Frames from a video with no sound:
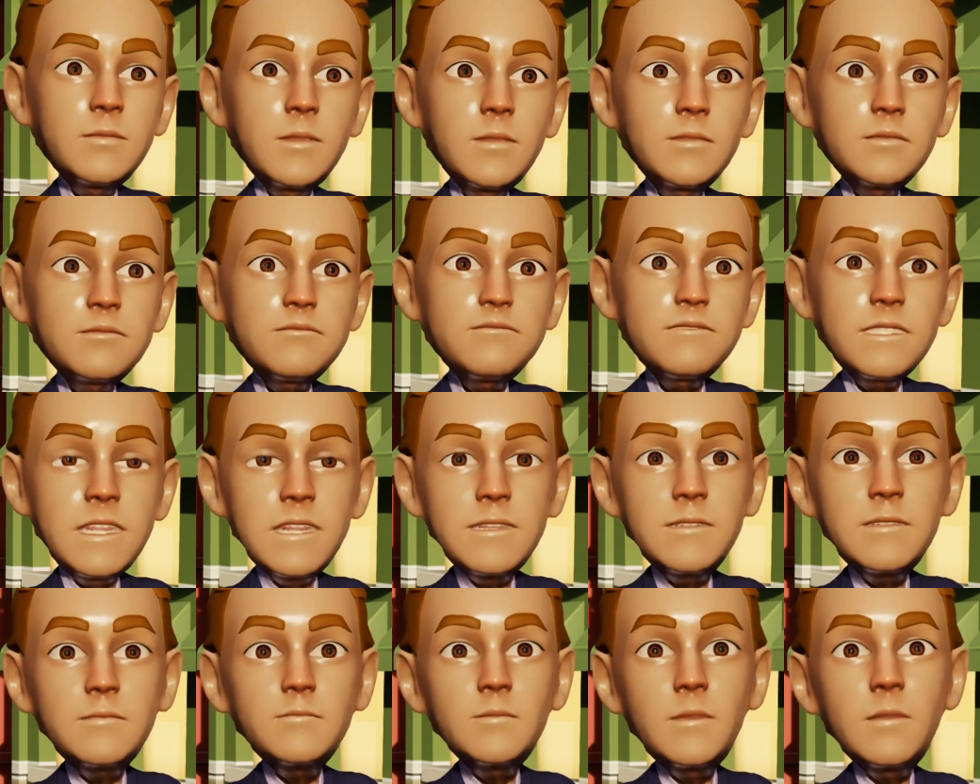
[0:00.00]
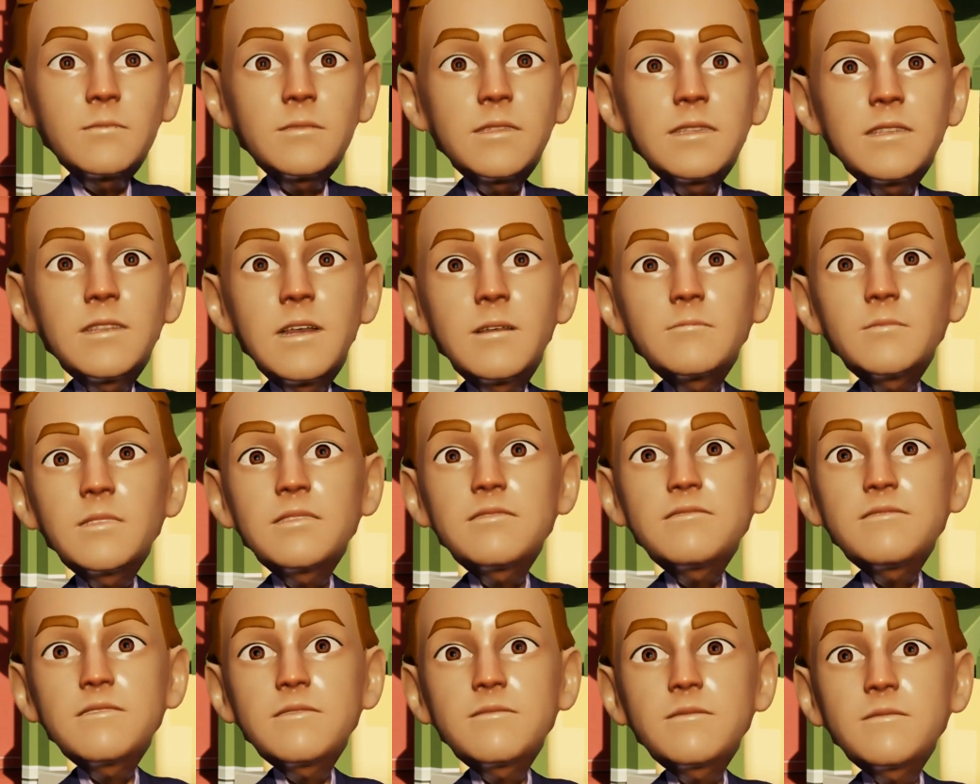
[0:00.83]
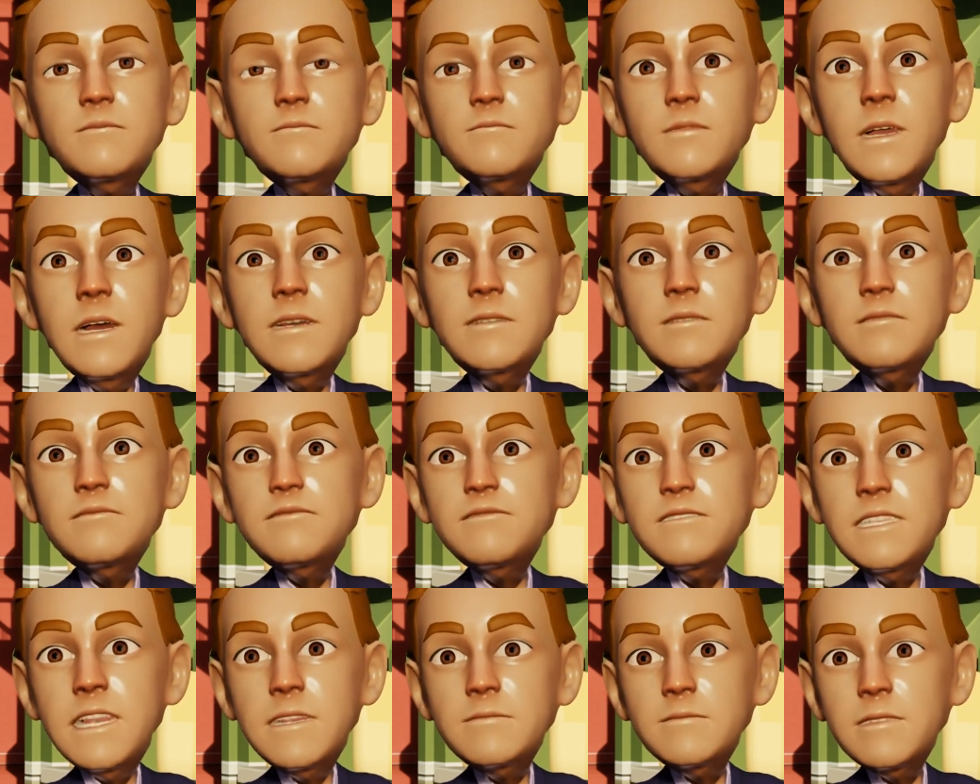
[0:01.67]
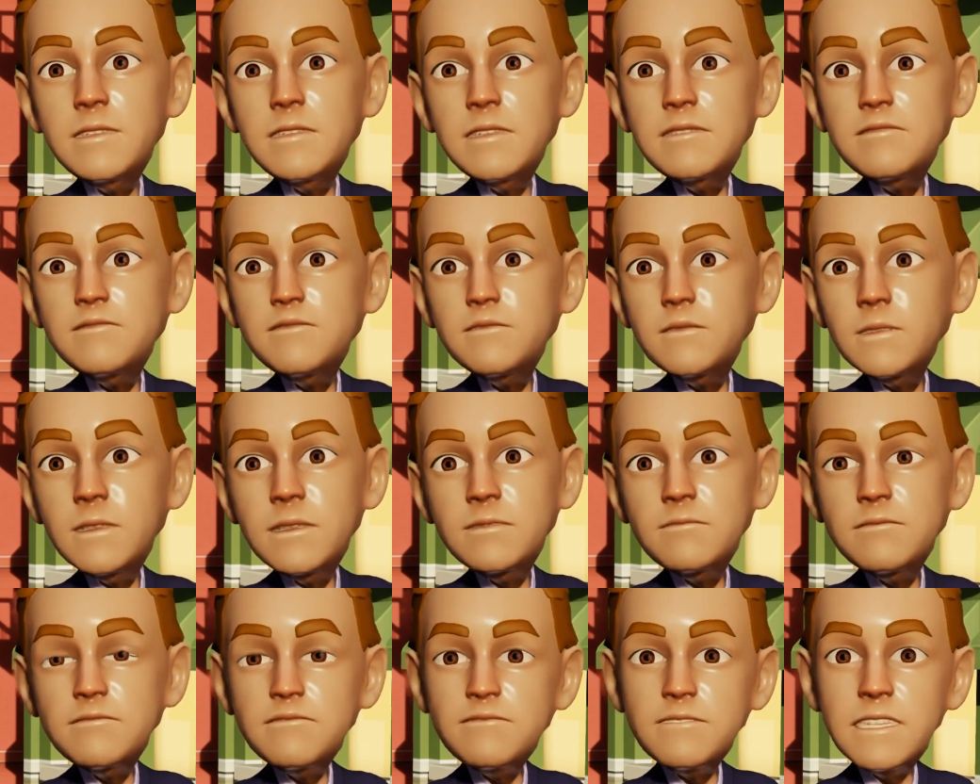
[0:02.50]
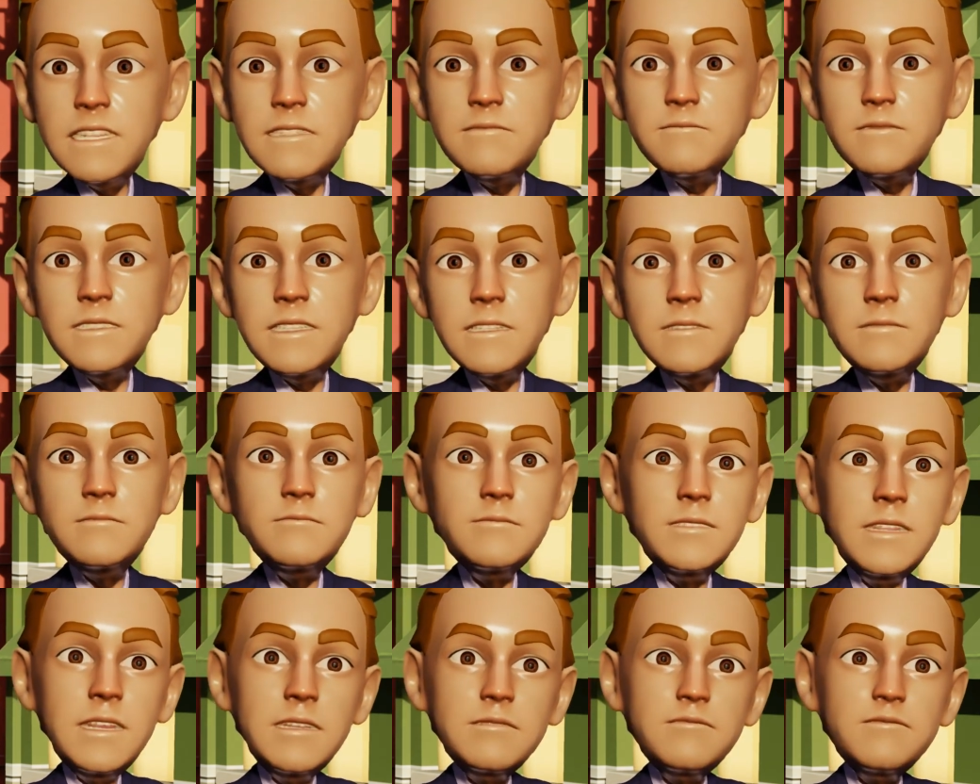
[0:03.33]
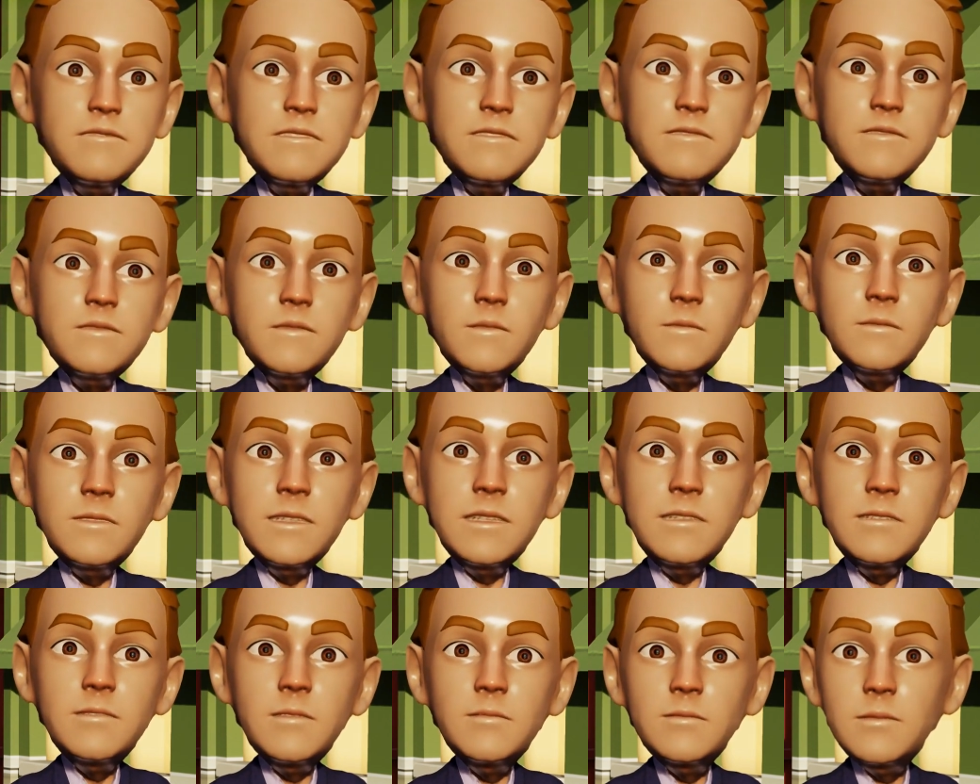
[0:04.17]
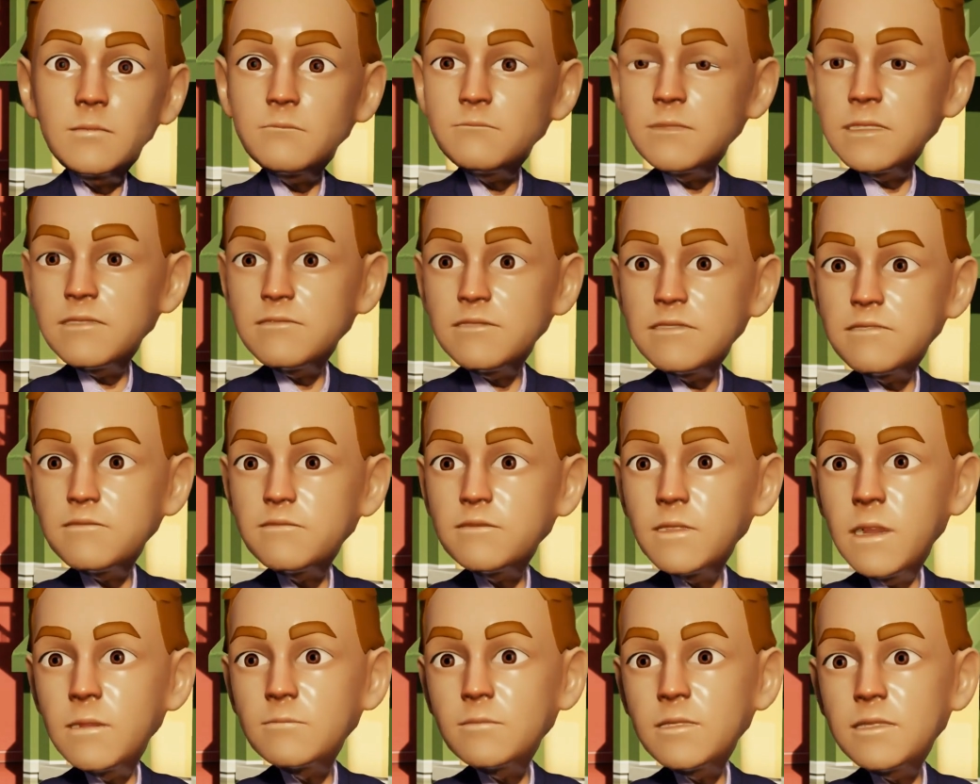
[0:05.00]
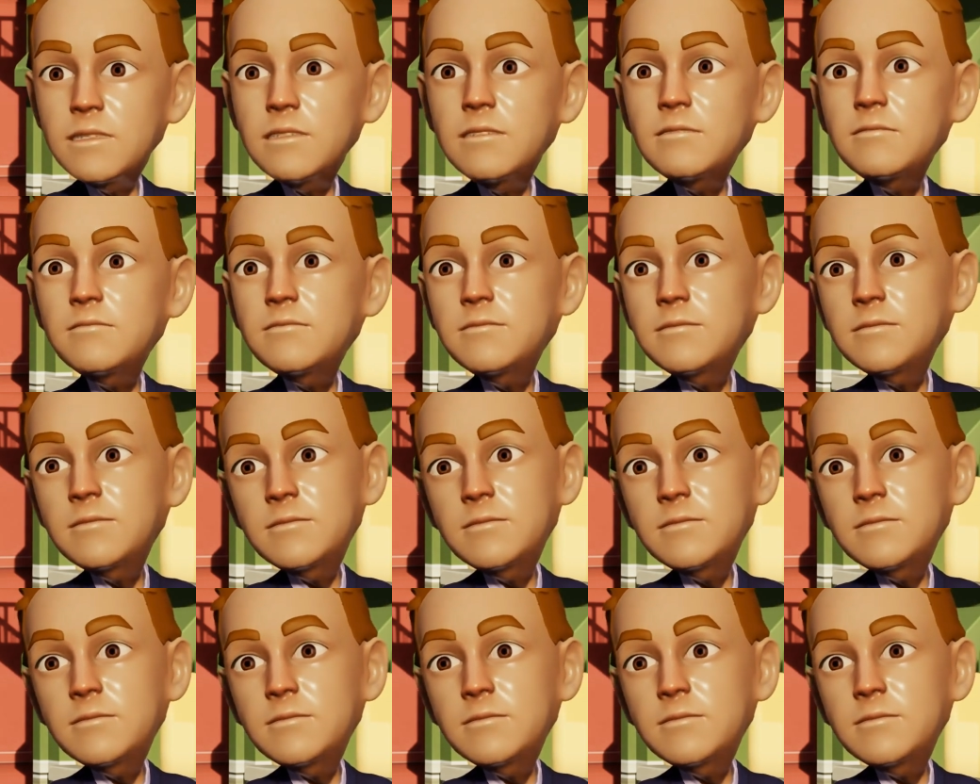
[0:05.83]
Understanding building coverage is a vital step in ensuring the safety and security of your business property.